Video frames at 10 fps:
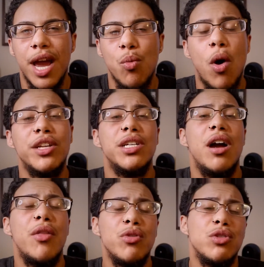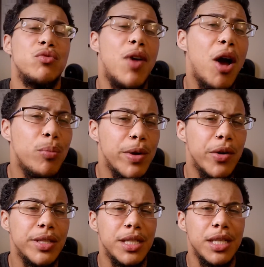and watching others around me
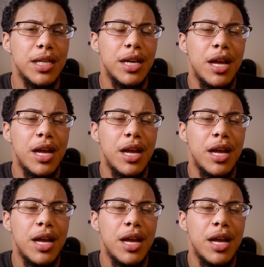on T.